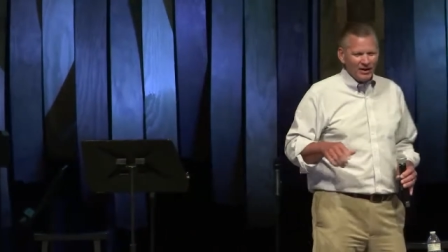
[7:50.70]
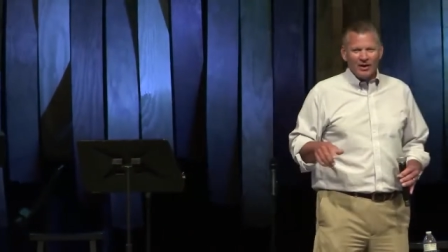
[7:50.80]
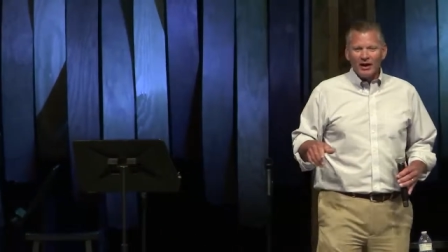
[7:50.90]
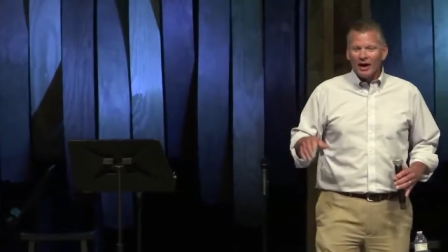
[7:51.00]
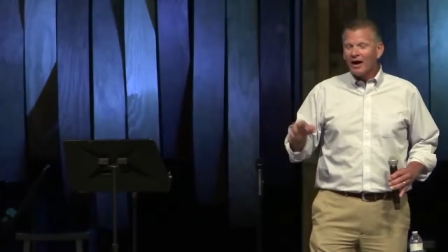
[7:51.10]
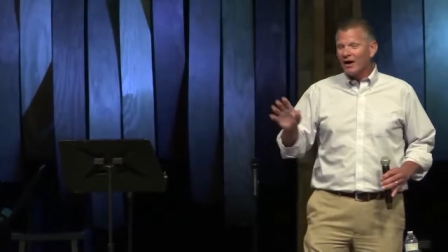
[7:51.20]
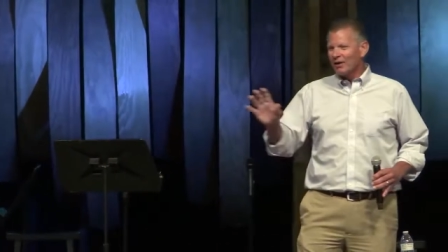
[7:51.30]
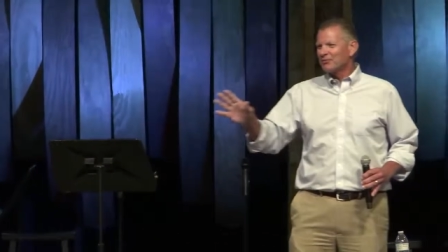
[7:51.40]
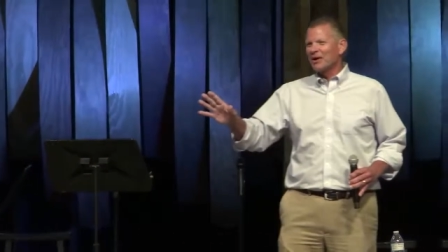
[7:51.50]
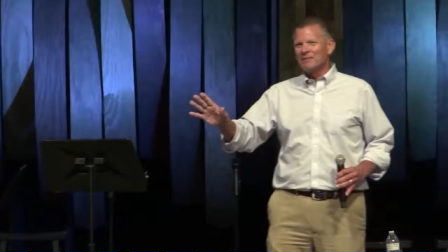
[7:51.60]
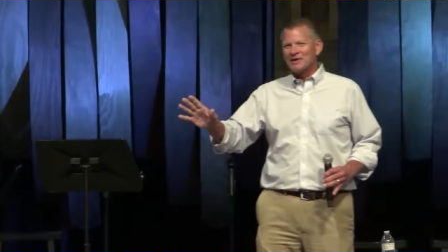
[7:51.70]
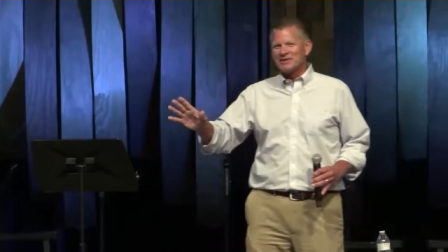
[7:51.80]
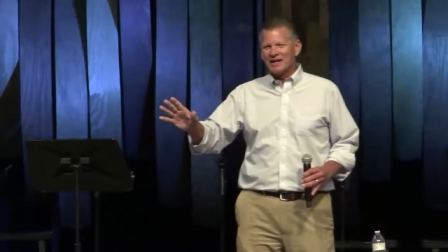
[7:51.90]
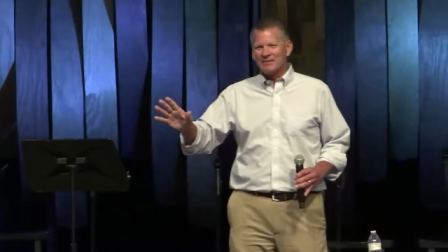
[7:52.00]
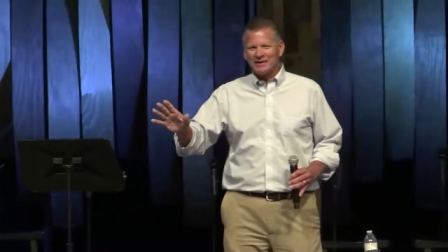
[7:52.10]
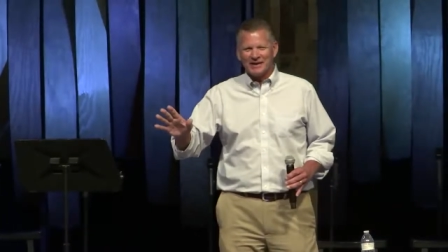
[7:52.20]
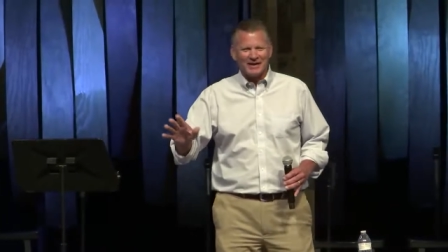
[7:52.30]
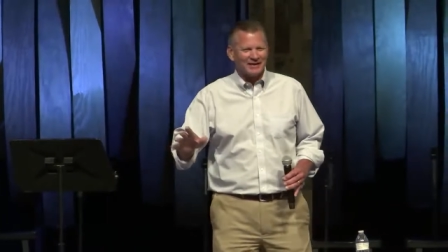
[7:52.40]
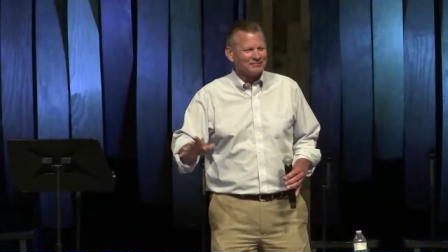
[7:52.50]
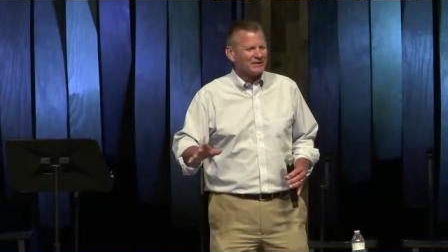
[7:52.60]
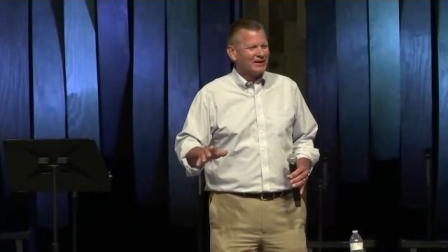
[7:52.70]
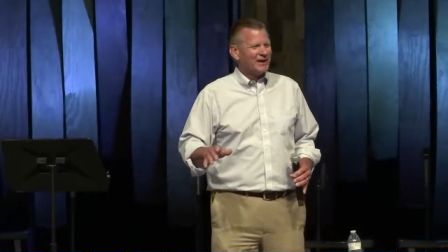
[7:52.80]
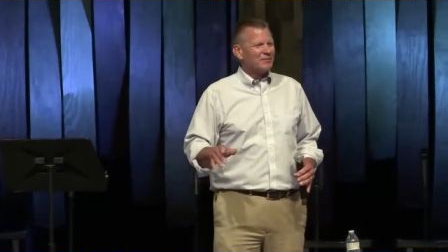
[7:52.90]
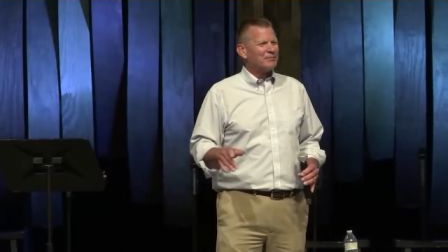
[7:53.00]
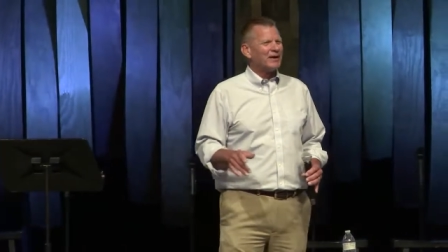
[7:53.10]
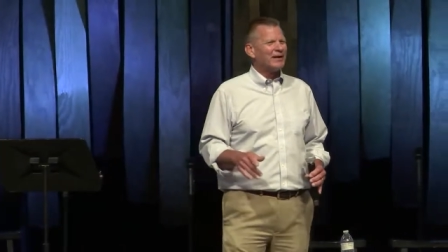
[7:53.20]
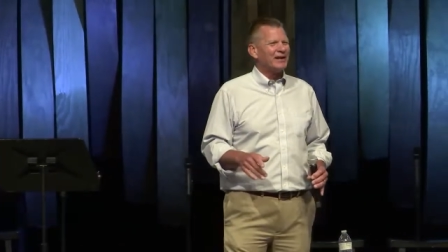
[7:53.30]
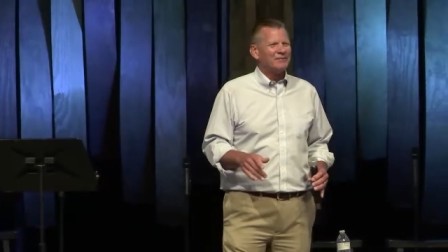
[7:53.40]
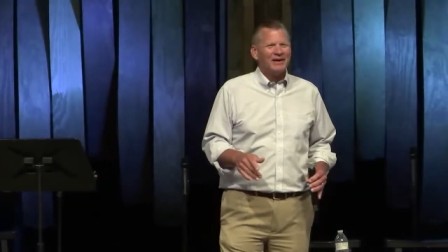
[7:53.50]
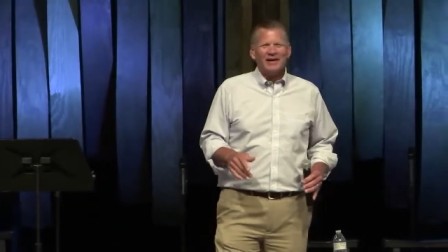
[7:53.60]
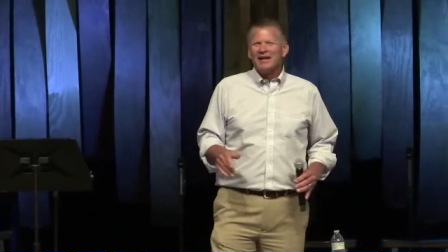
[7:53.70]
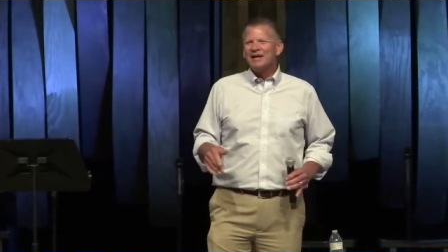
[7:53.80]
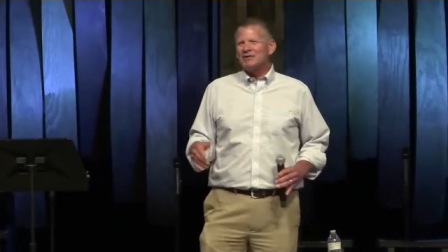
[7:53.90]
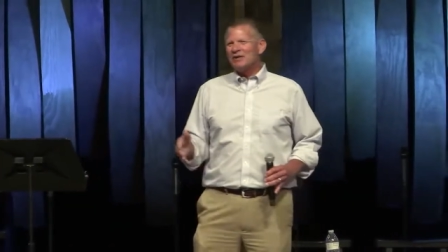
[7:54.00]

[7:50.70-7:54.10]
I forgot to mention that in the beginning. But he was from